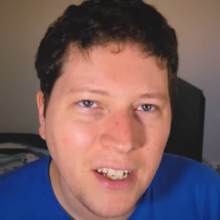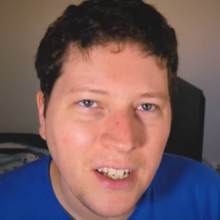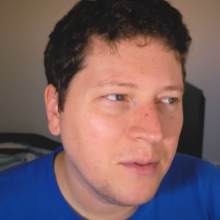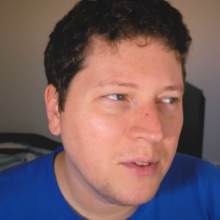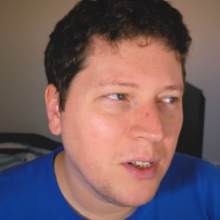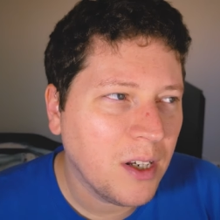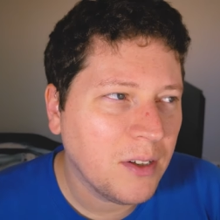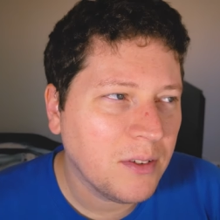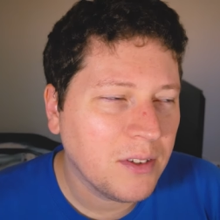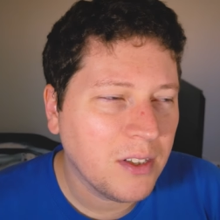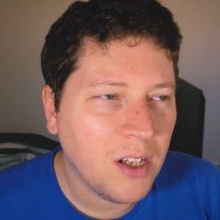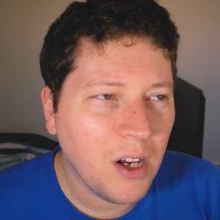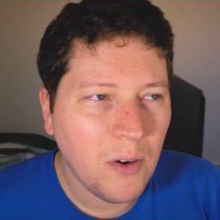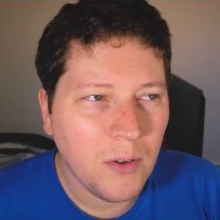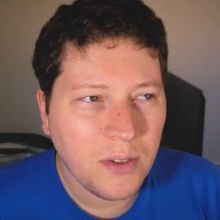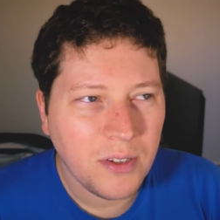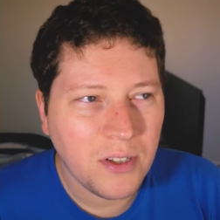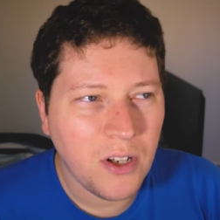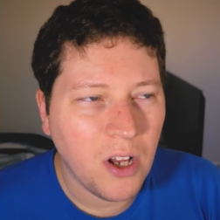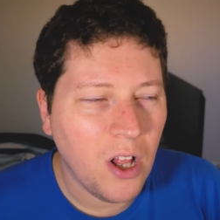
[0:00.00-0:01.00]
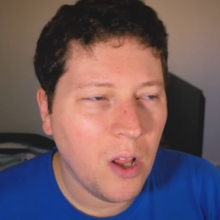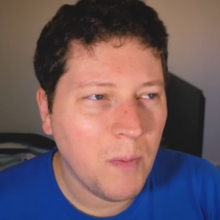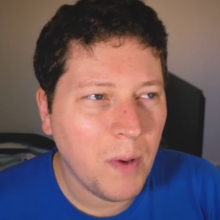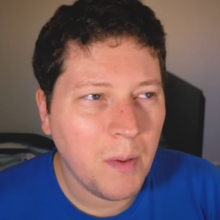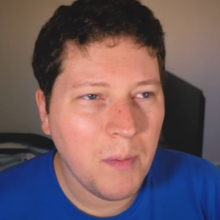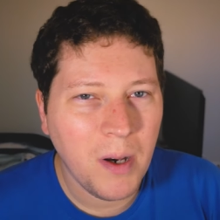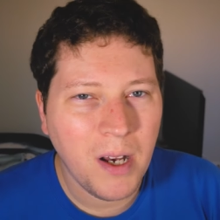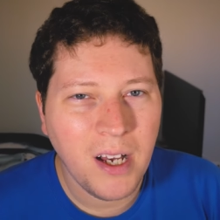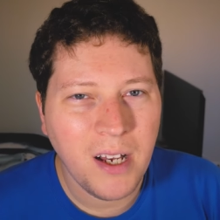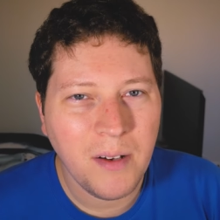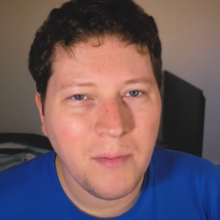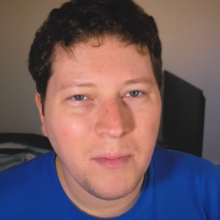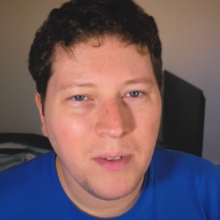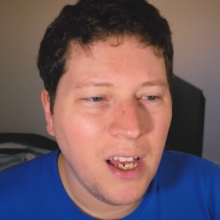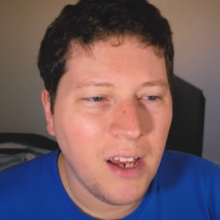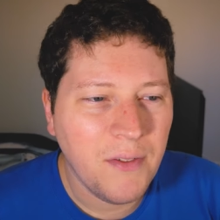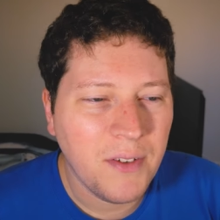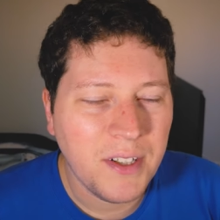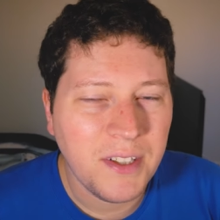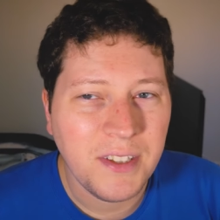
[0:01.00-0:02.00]
So I always call my mom
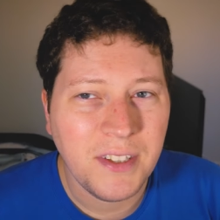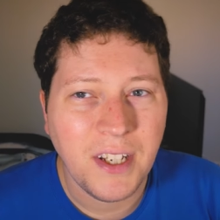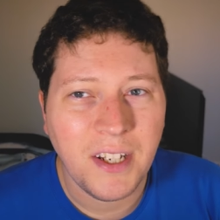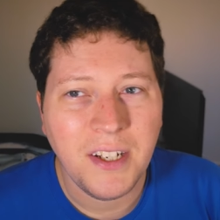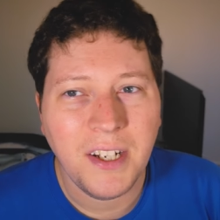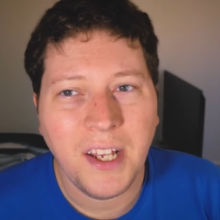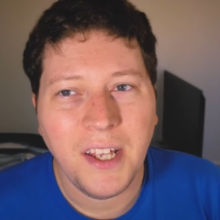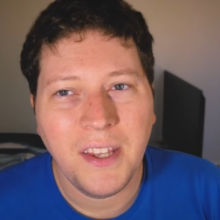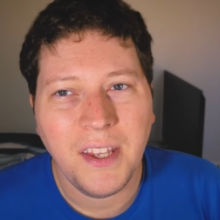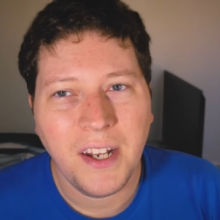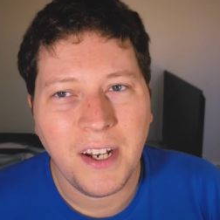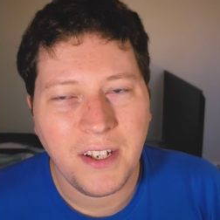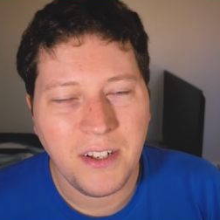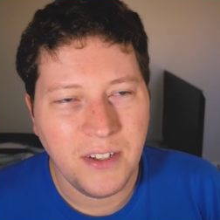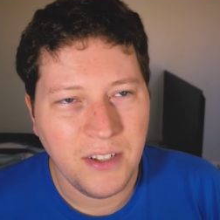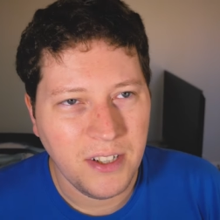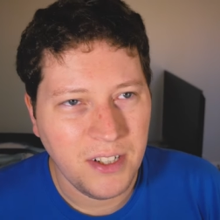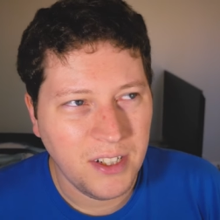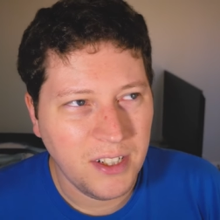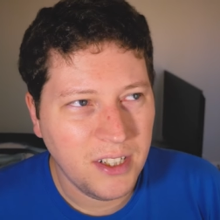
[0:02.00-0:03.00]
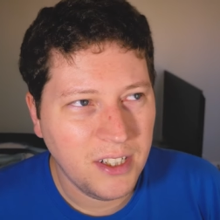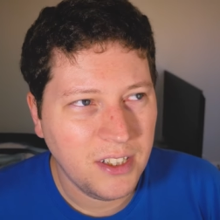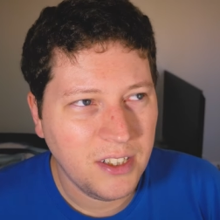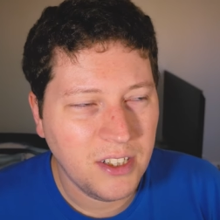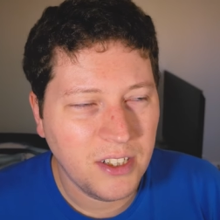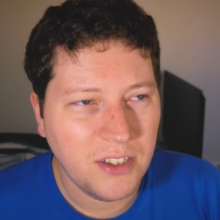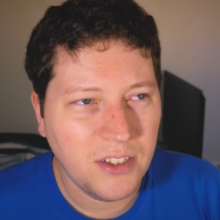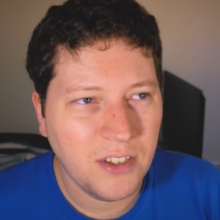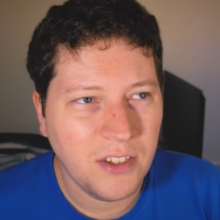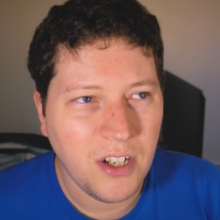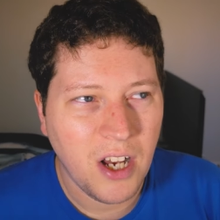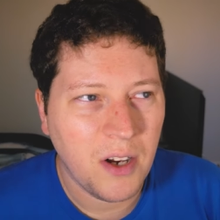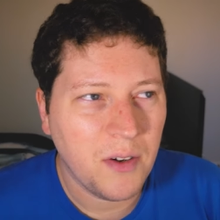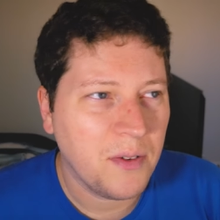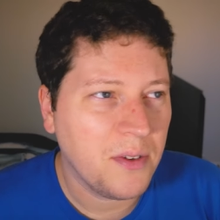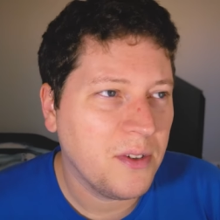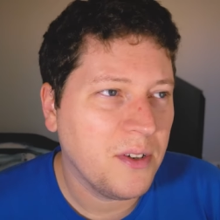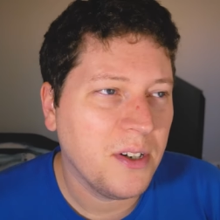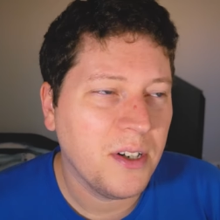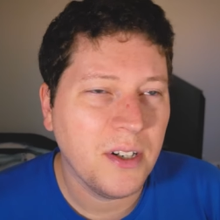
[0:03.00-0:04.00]
every Sunday that I could just to talk
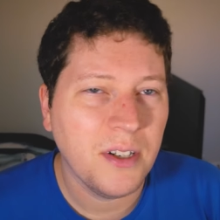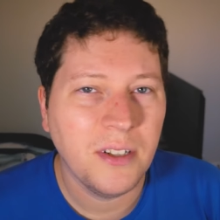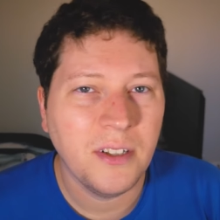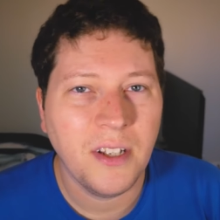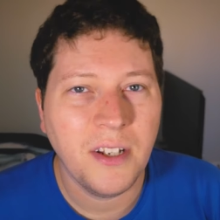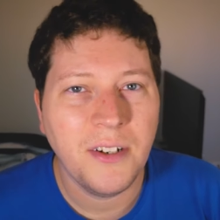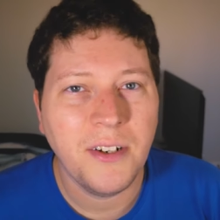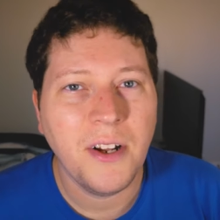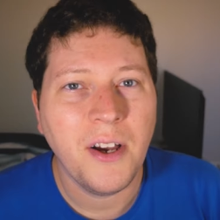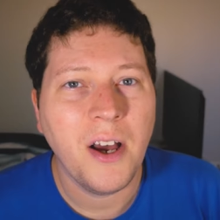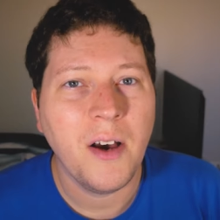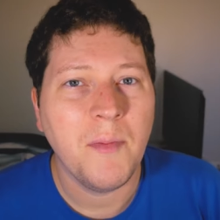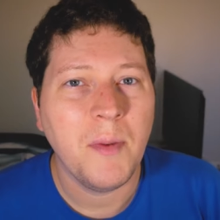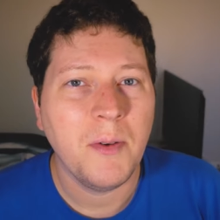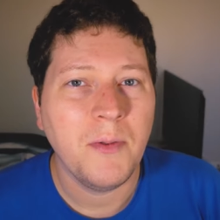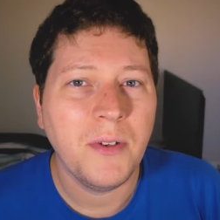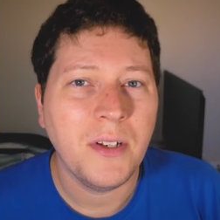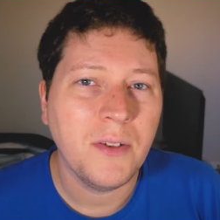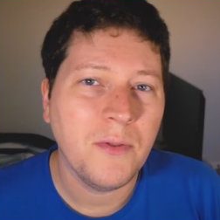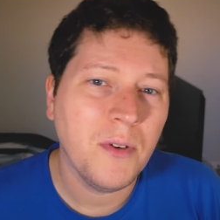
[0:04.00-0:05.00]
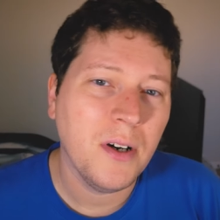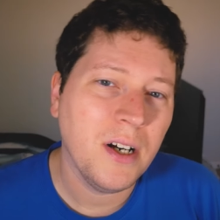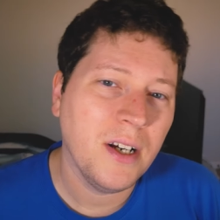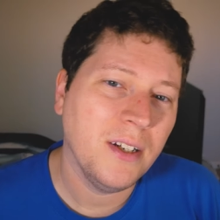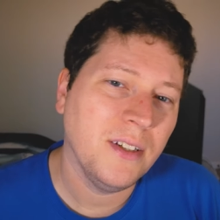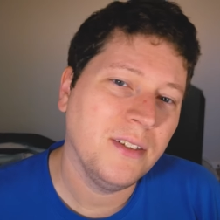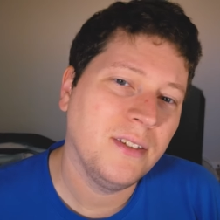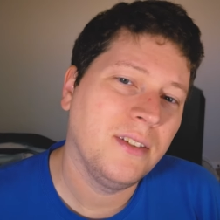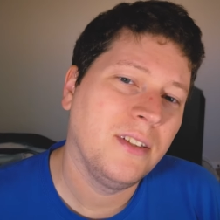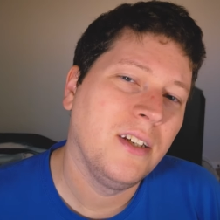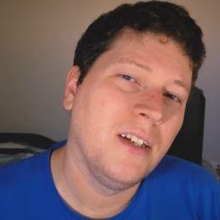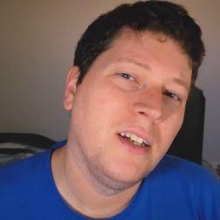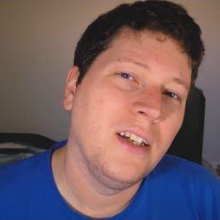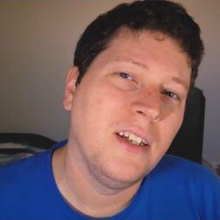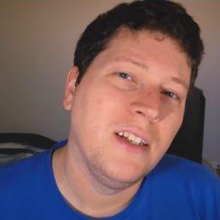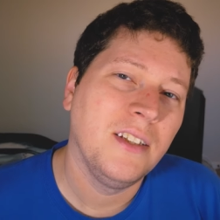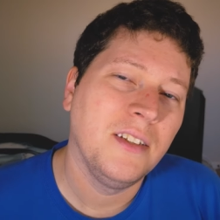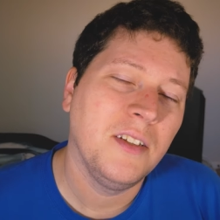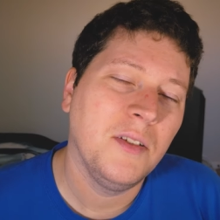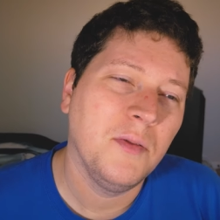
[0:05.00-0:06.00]
with her, let her know how my week was,
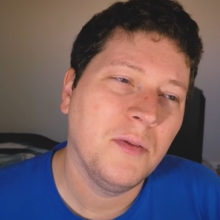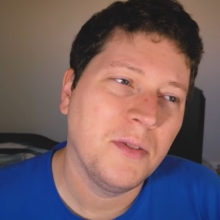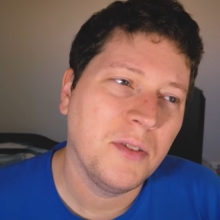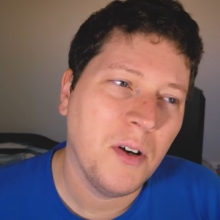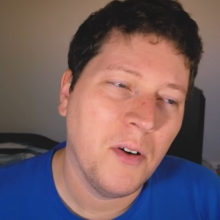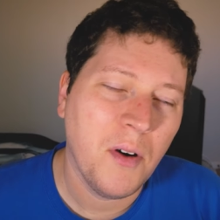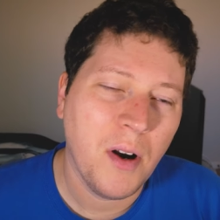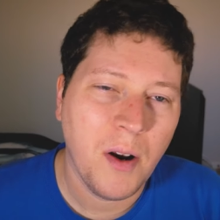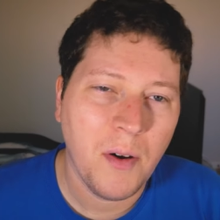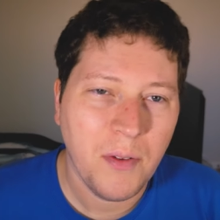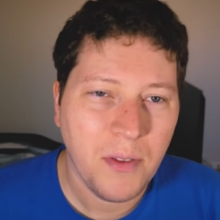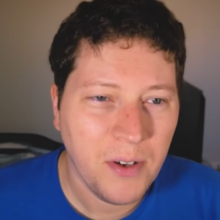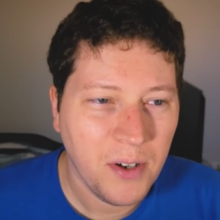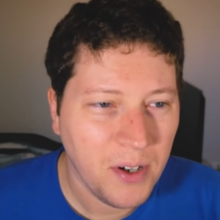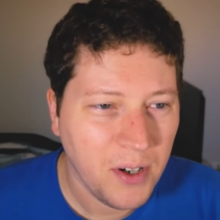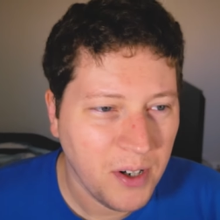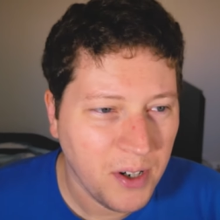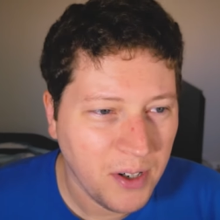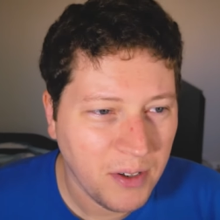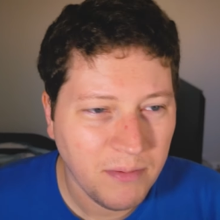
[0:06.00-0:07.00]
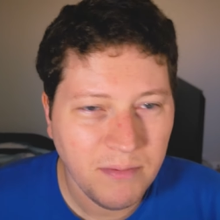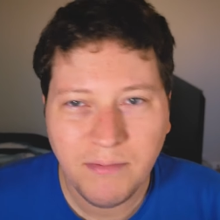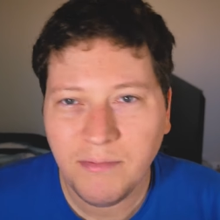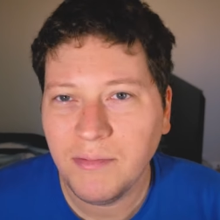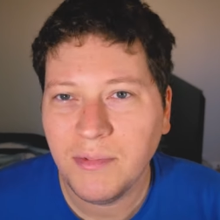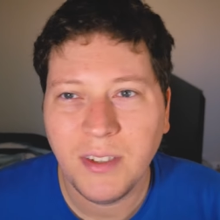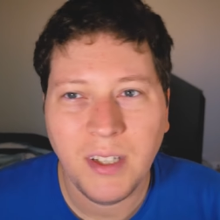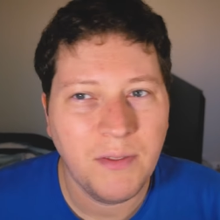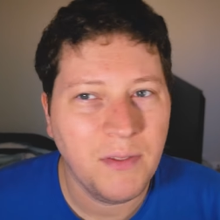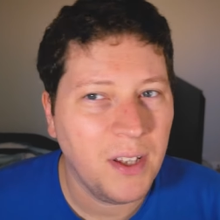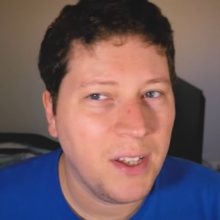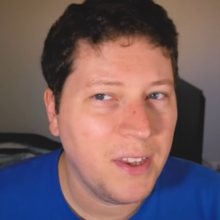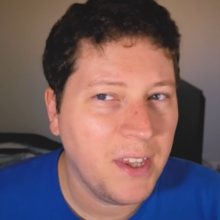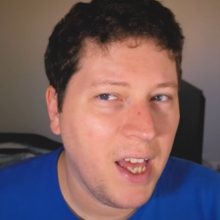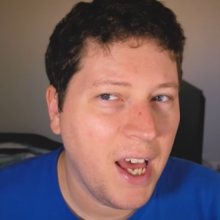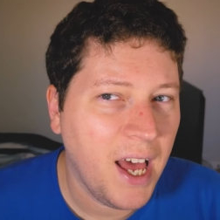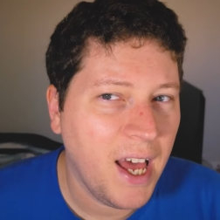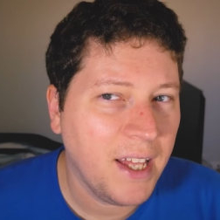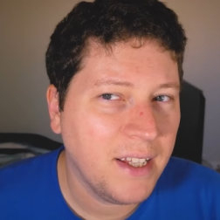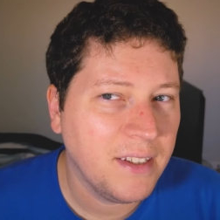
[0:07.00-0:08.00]
see what was going on with her, stuff like
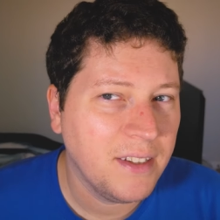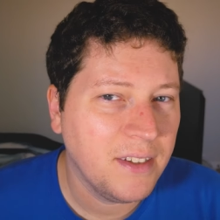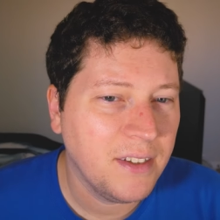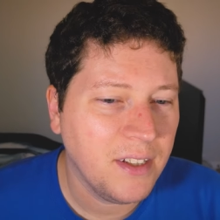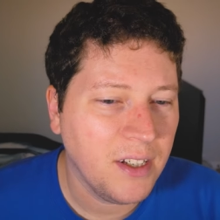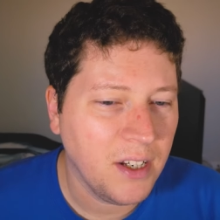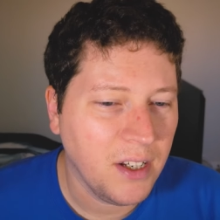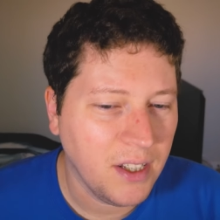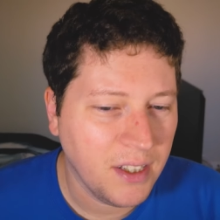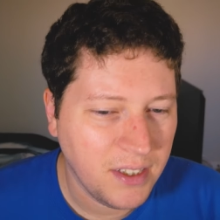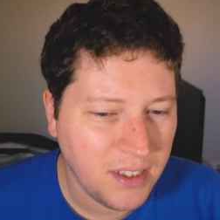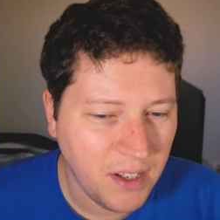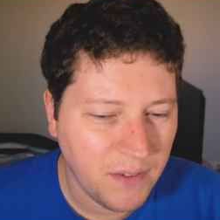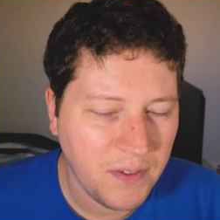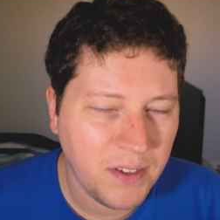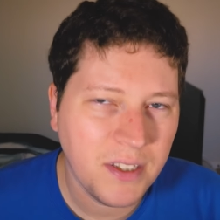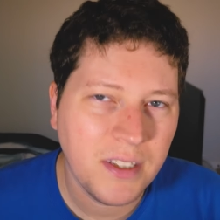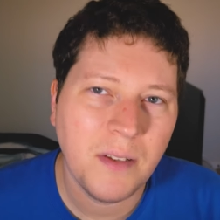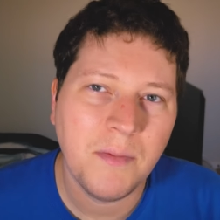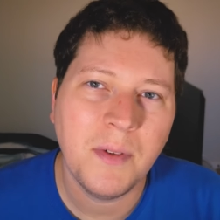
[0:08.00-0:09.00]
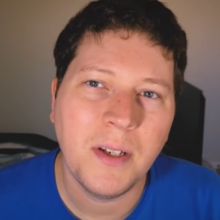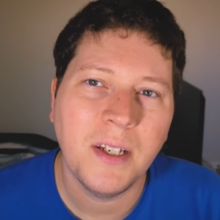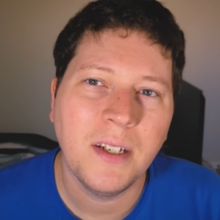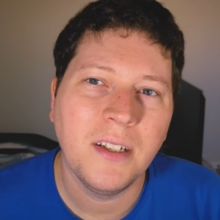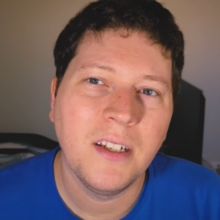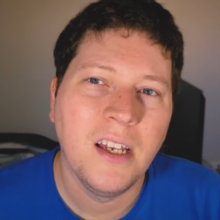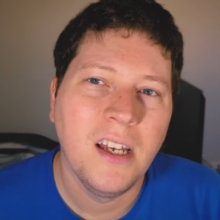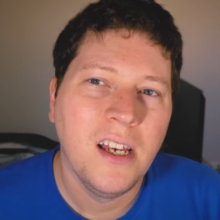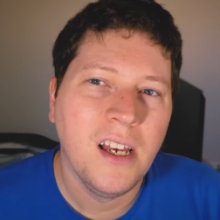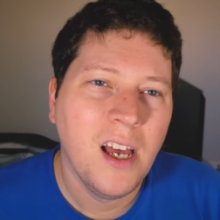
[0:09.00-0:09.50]
that. So it's definitely something